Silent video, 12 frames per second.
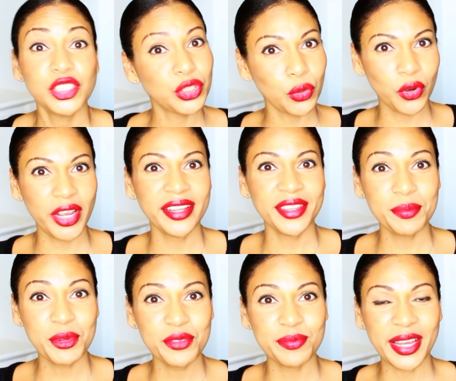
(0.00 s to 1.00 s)
join the
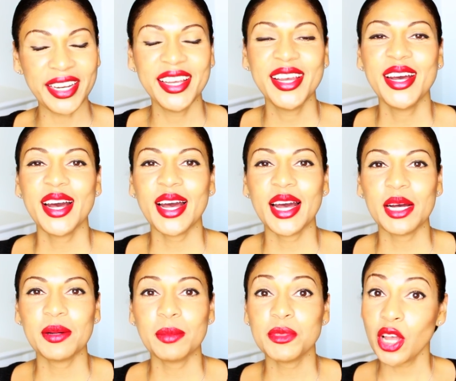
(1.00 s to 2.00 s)
movement.
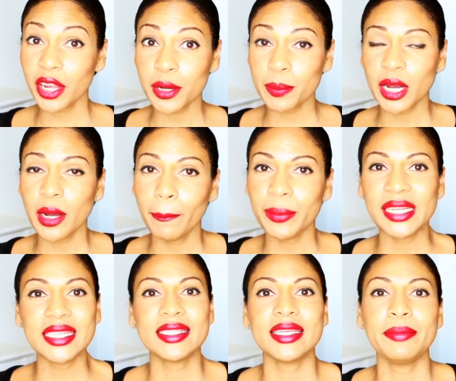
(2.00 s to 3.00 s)
Uh, I'm talking about
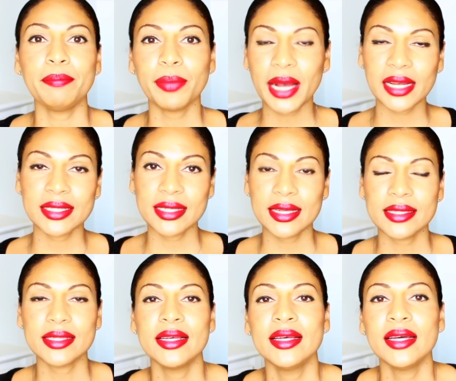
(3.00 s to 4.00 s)
blessing
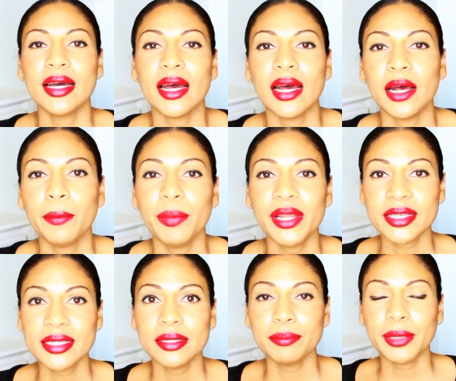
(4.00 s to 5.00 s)
boxes. Uh,
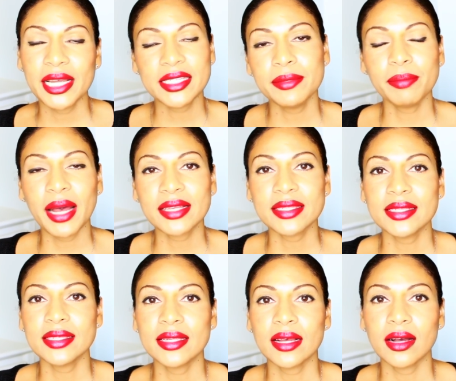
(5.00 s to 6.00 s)
blessing, blessing
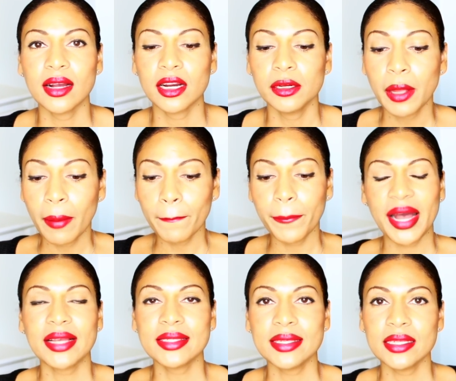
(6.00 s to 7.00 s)
boxes are
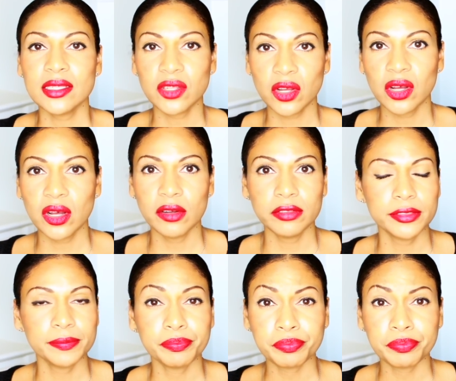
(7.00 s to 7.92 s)
boxes of